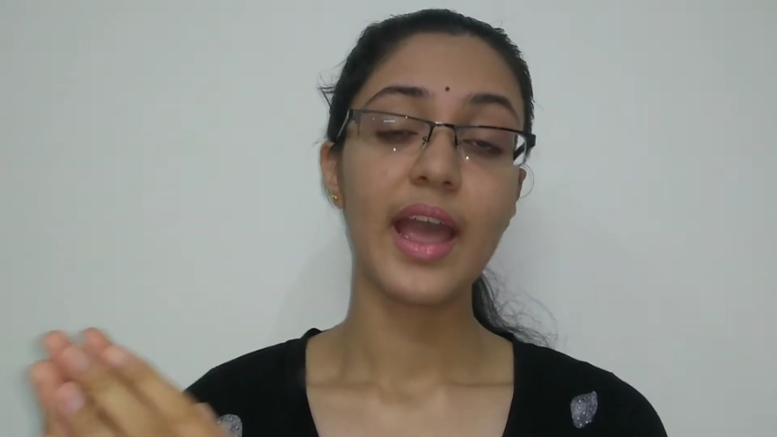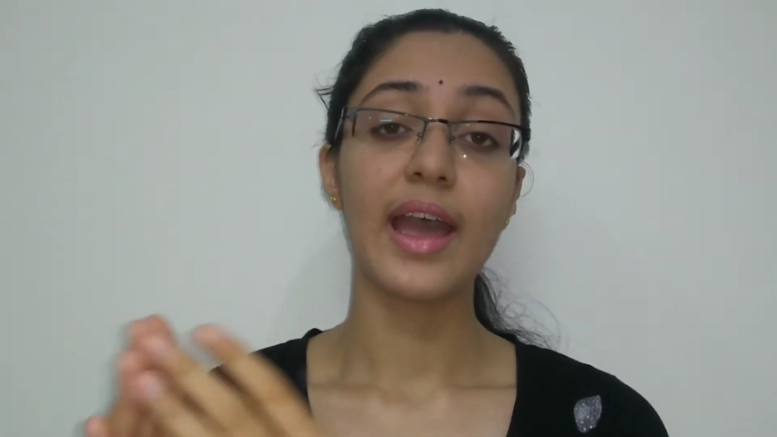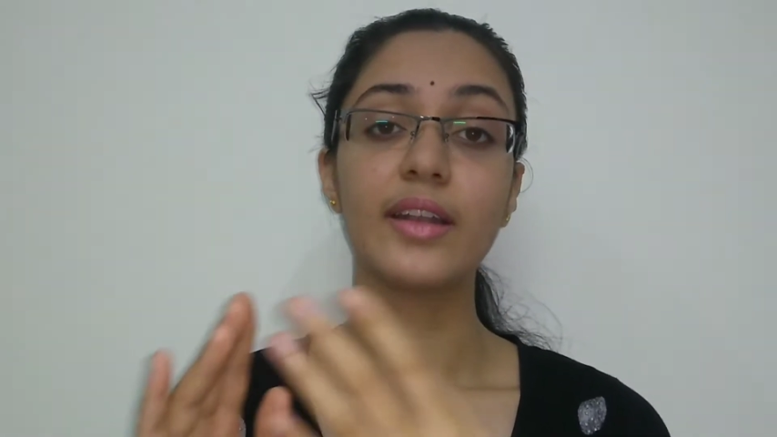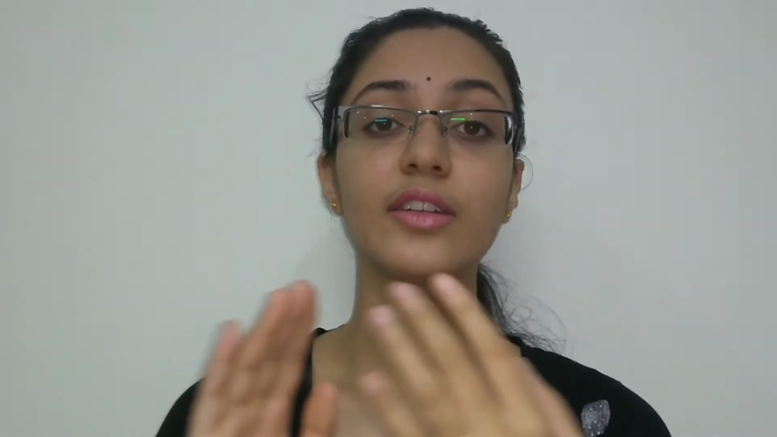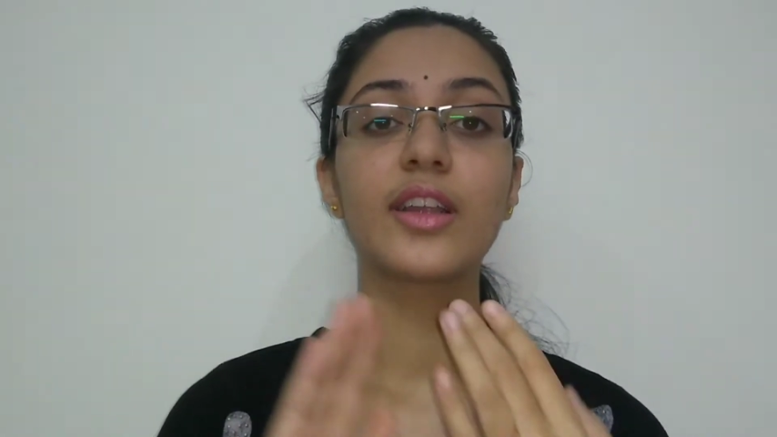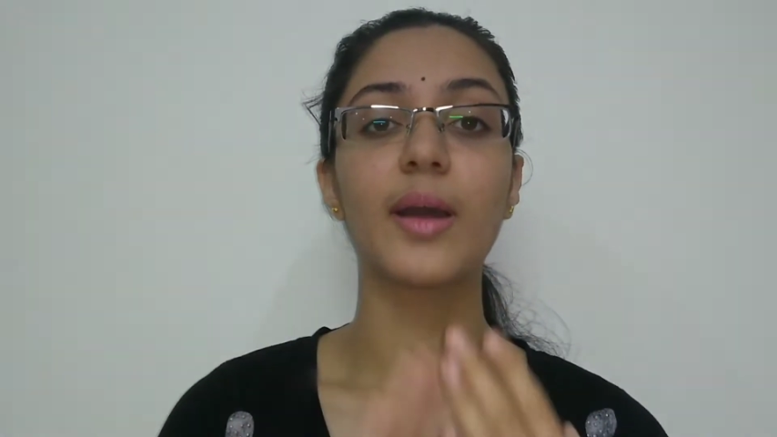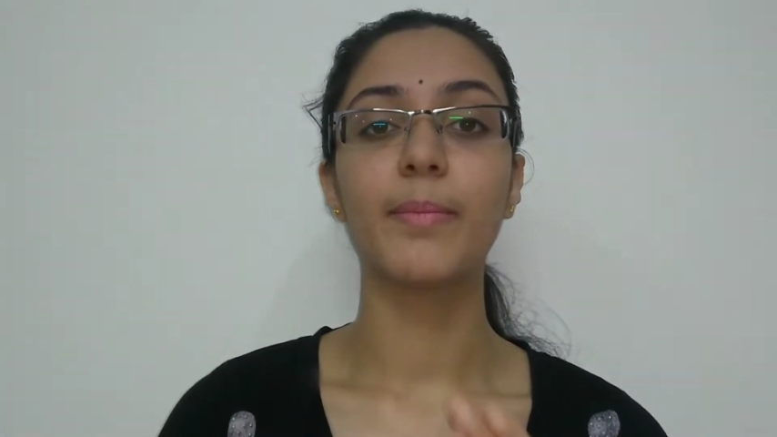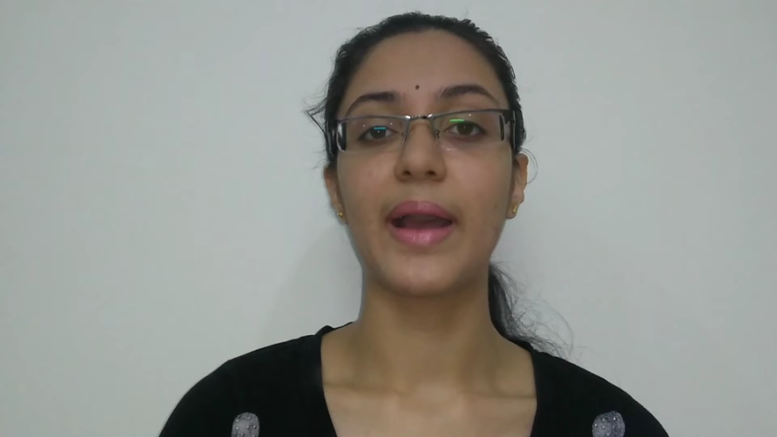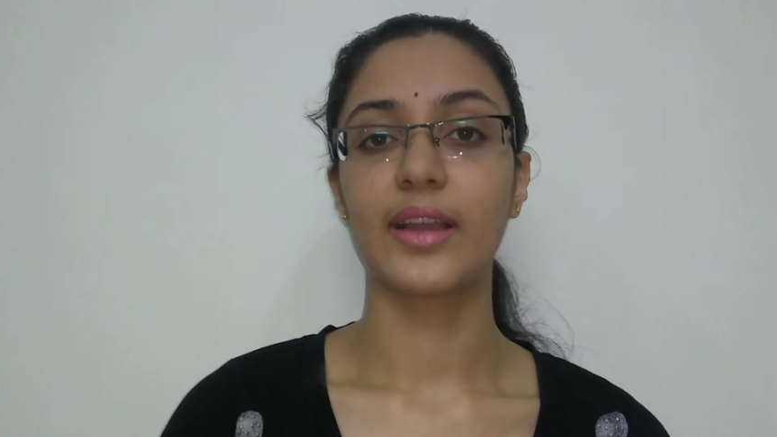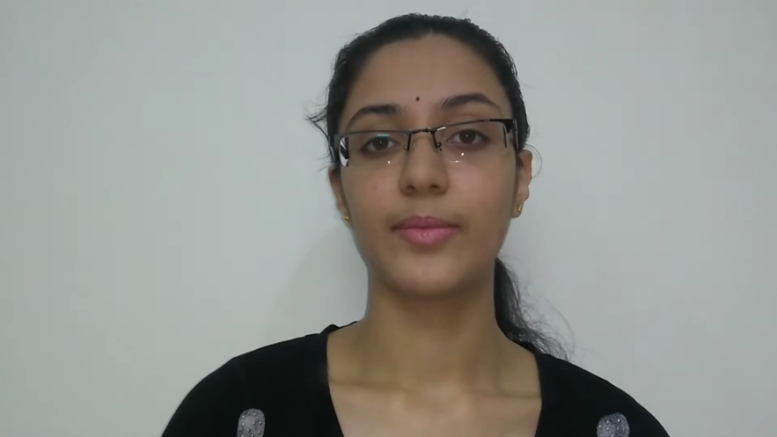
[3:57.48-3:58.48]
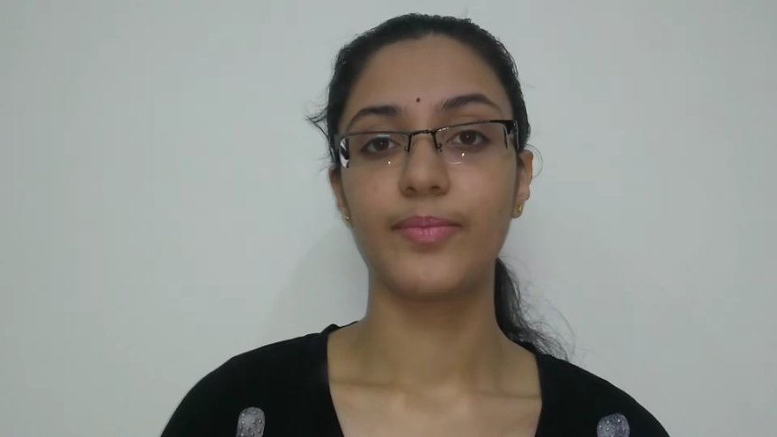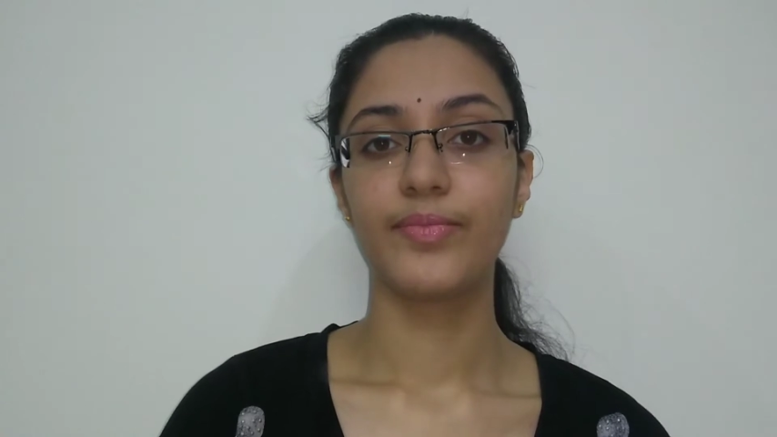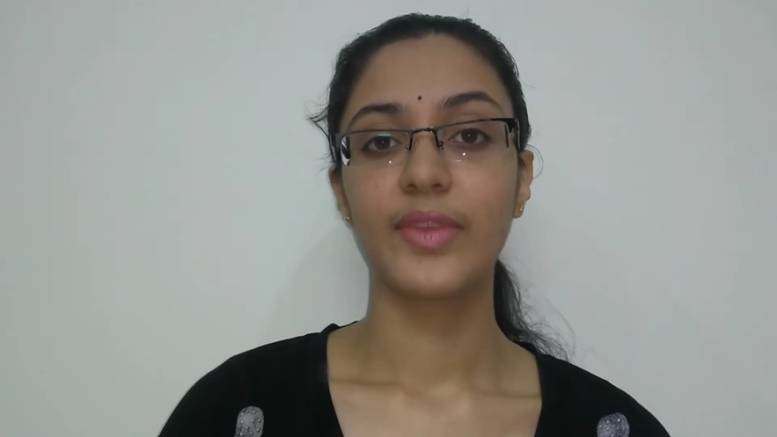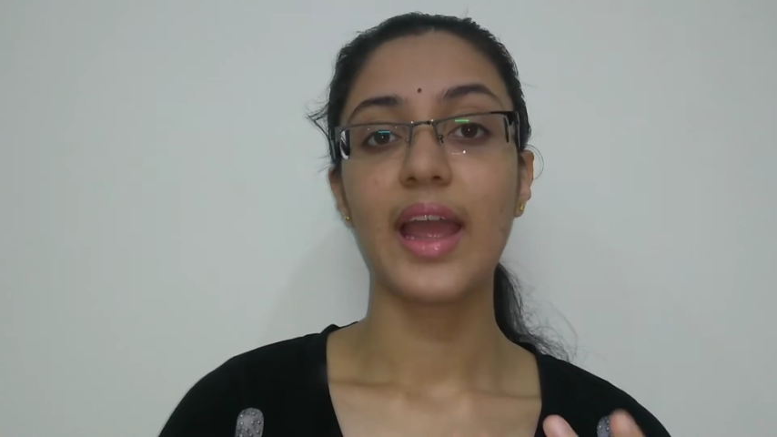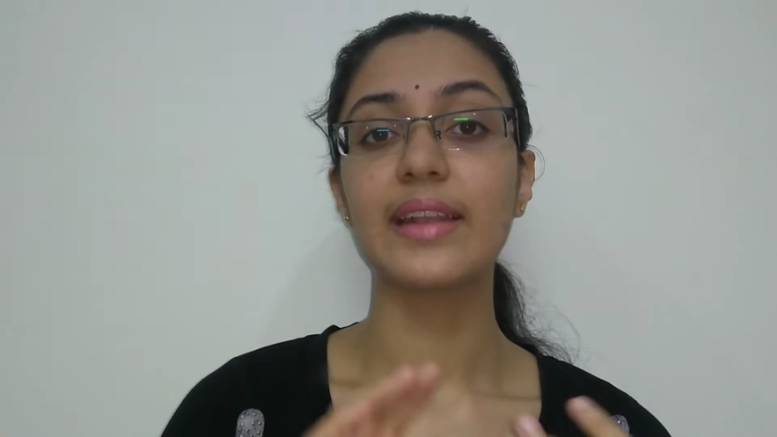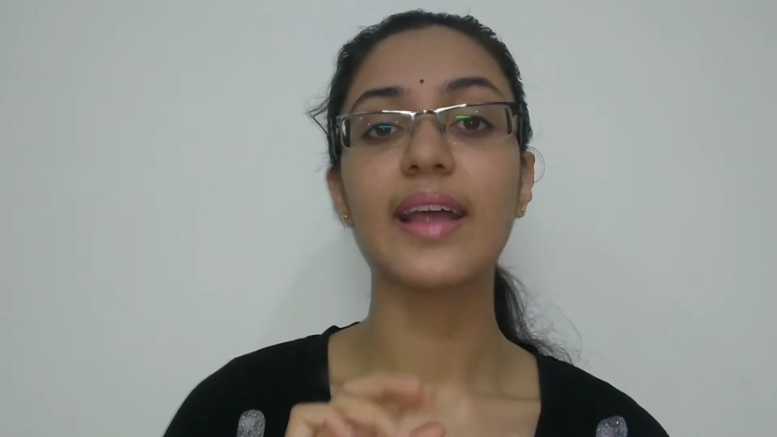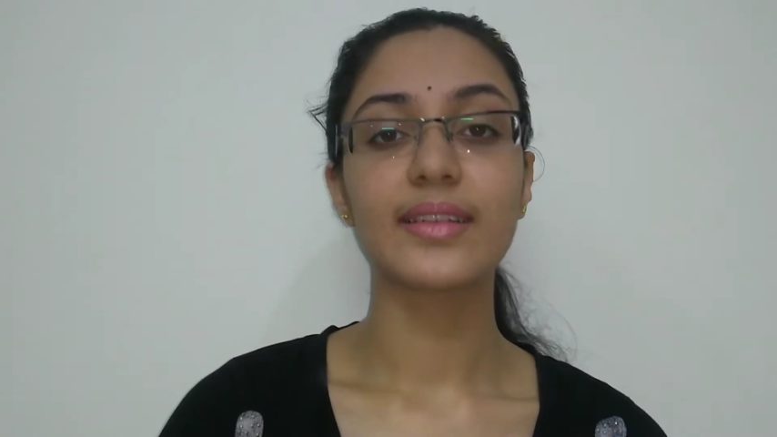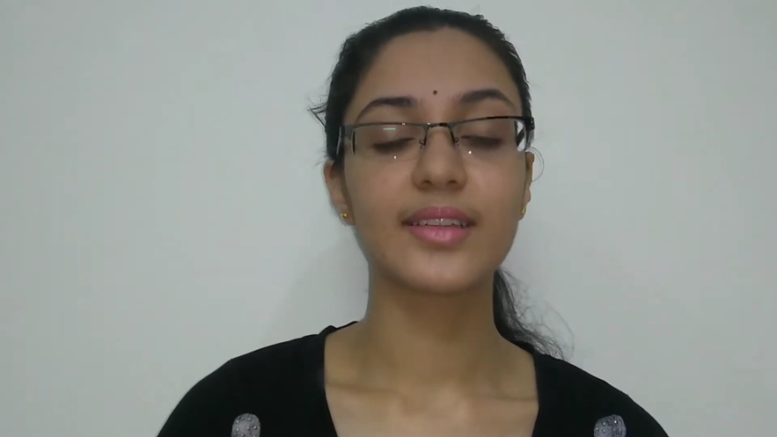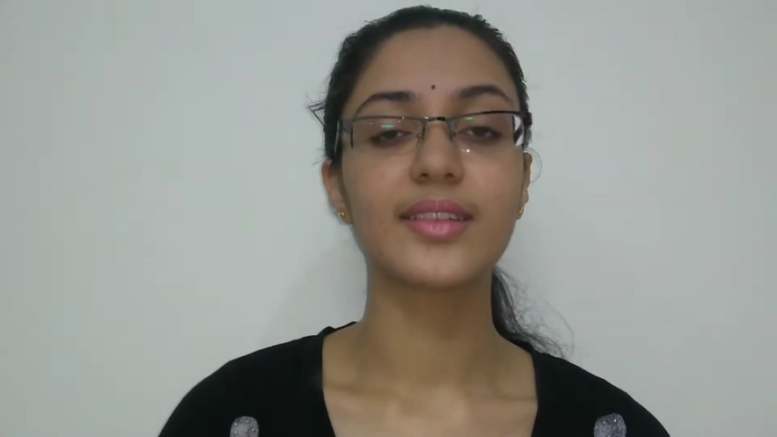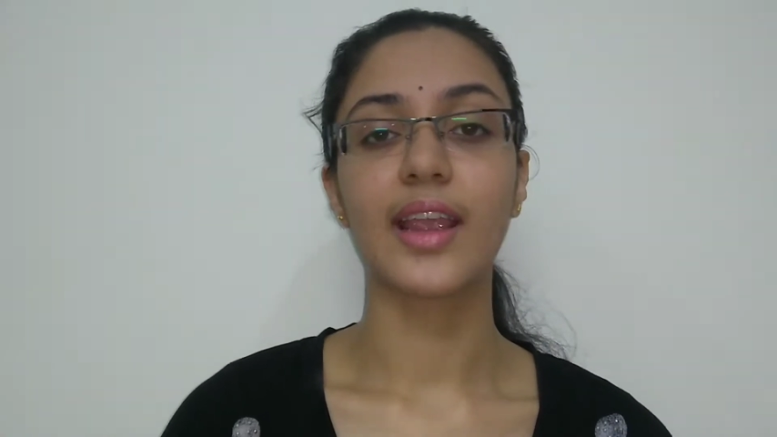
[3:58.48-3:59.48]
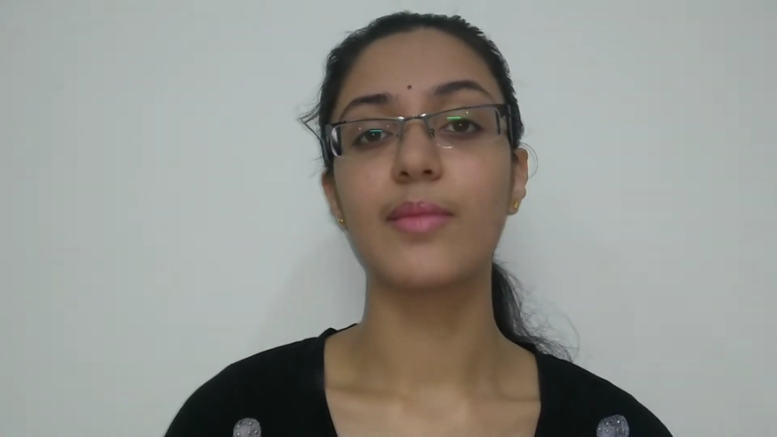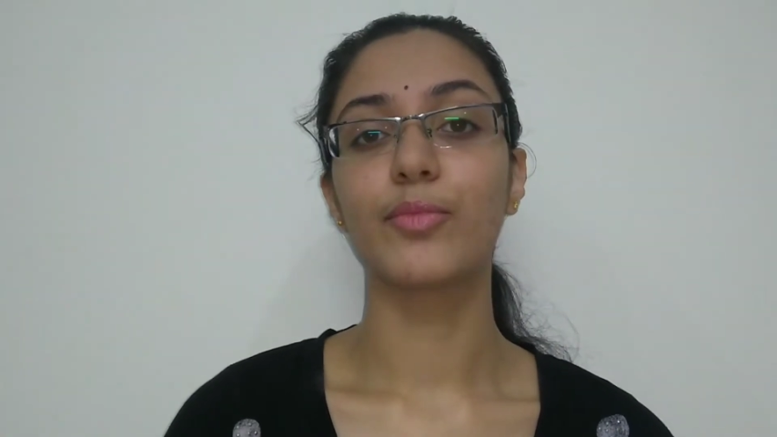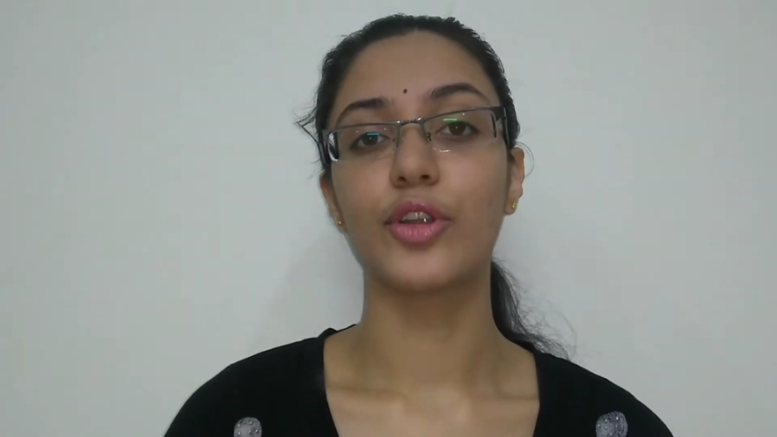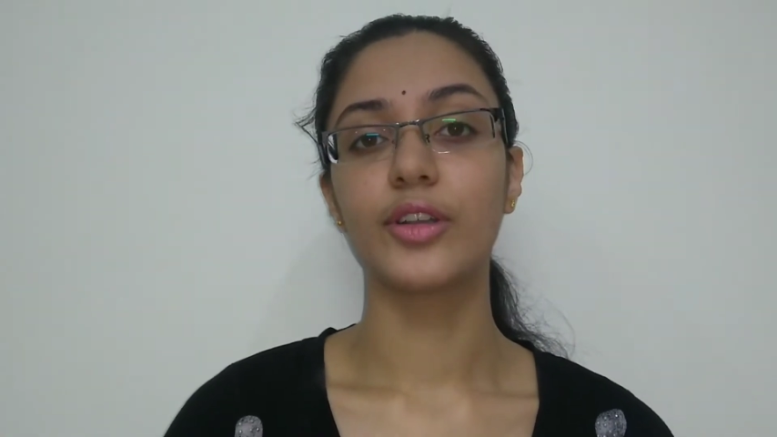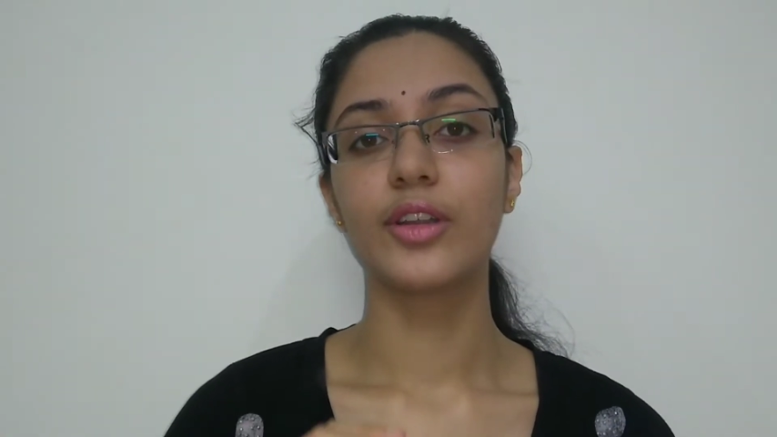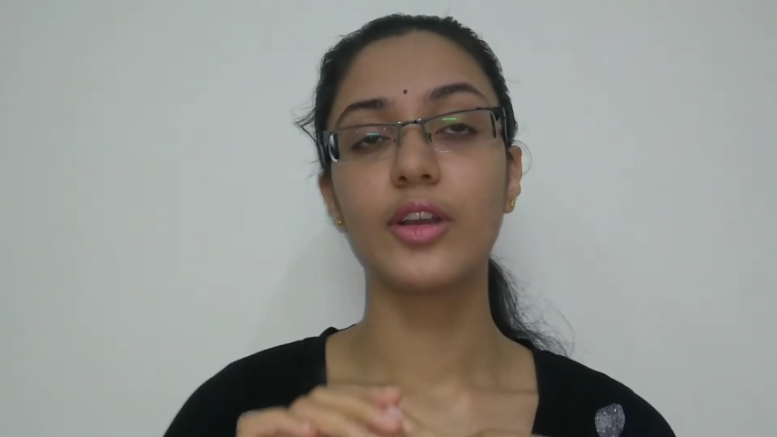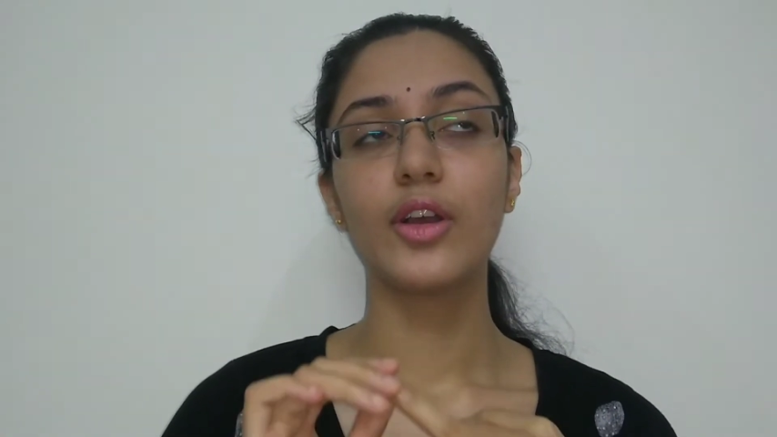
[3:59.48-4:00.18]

and come back. And that's the second point.